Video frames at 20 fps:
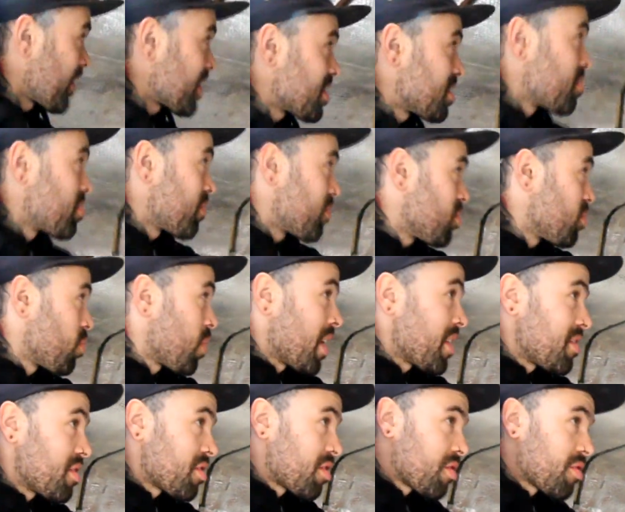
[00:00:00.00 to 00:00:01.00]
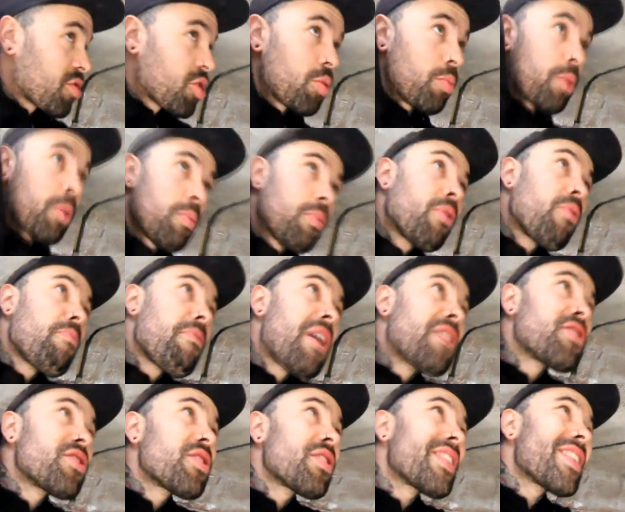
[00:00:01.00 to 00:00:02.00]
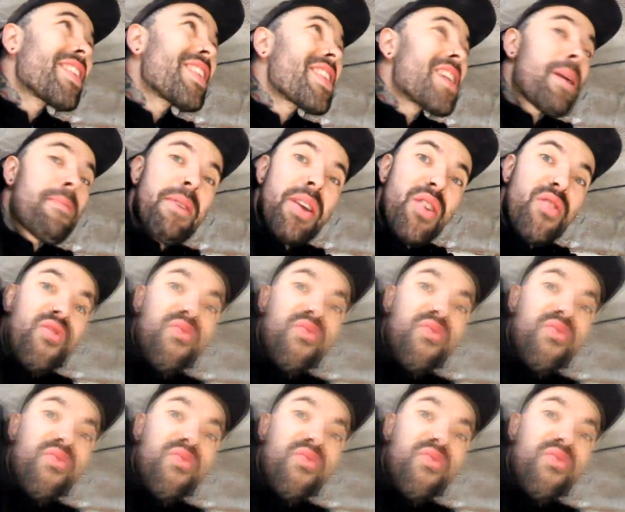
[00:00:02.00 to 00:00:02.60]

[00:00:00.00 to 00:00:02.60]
had to use a few wedges because some of them were measured a bit